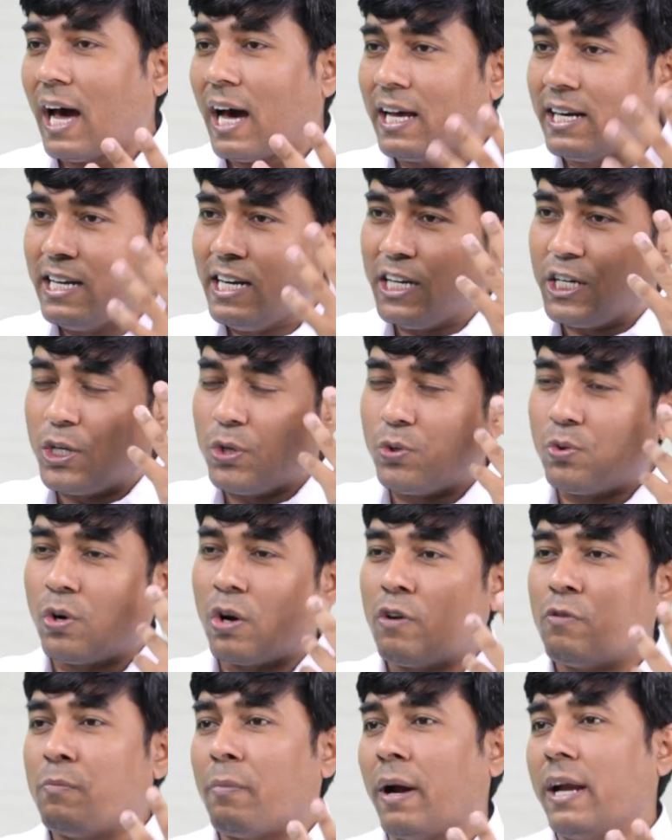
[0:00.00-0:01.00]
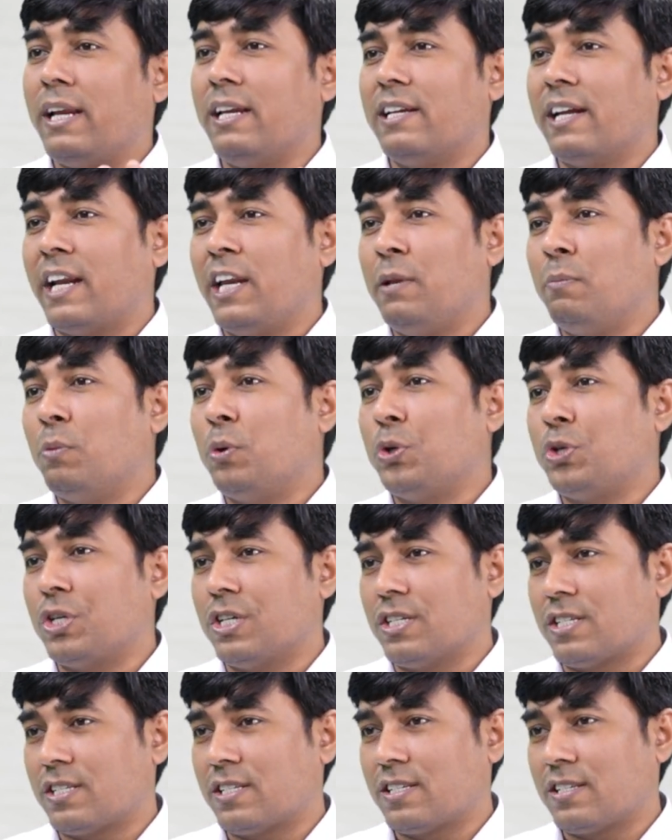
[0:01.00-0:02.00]
are related to our mind and
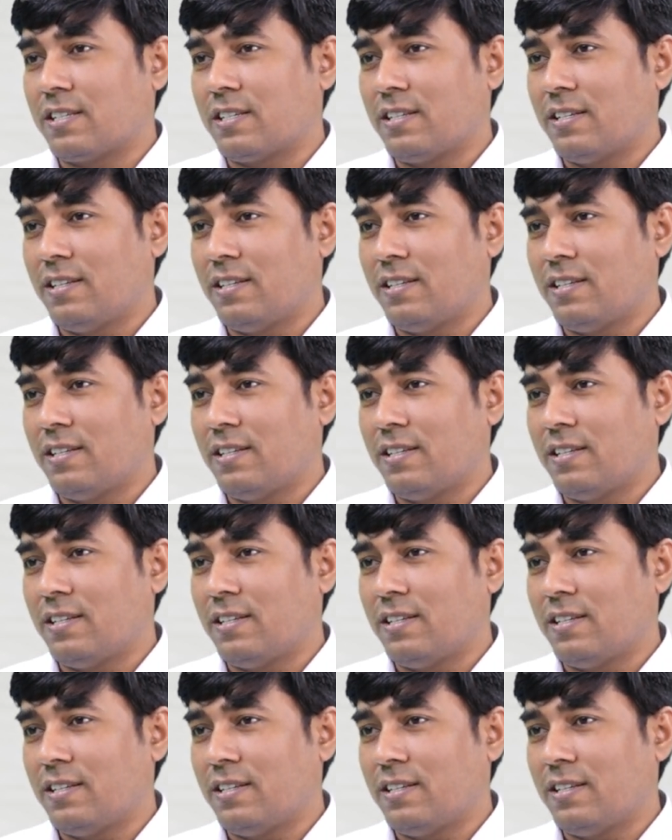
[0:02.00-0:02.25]
emotions.